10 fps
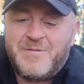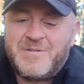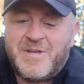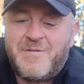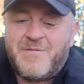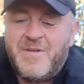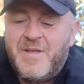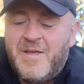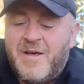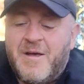safe.
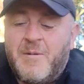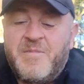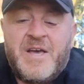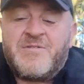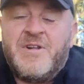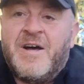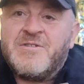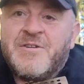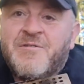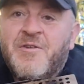The extra
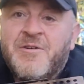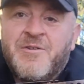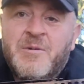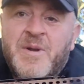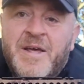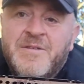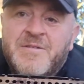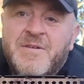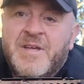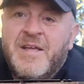large grill plate,
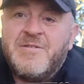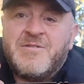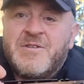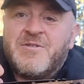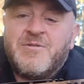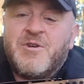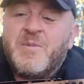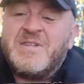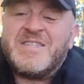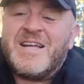again, sits on
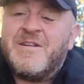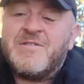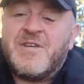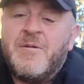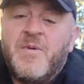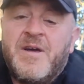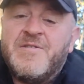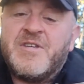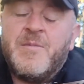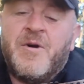top exactly the same way, in
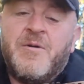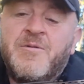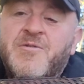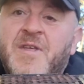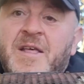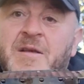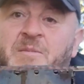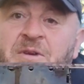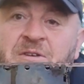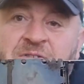the same holes,
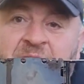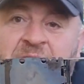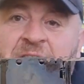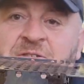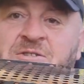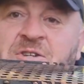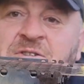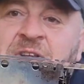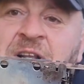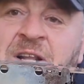but you can see it's
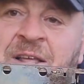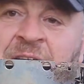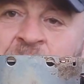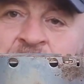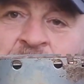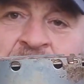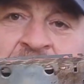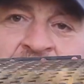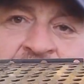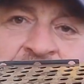just a little bit
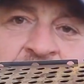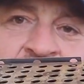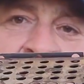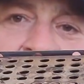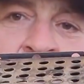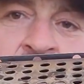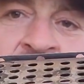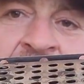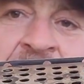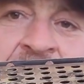bigger, so it just
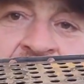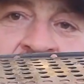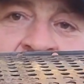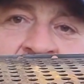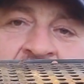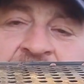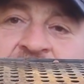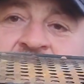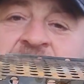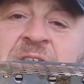overhangs the
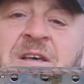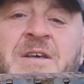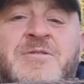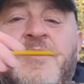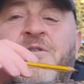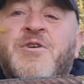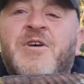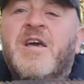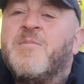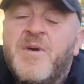edges. So if you're
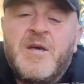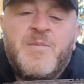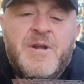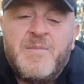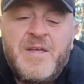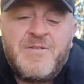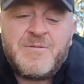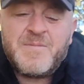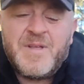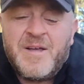cooking a bigger bit of meat,
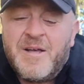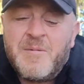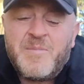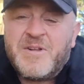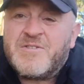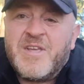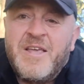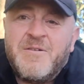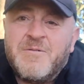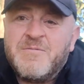bit of
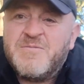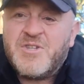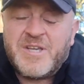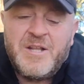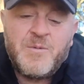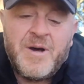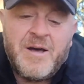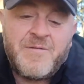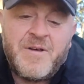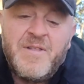steak or chicken or
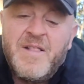whatever,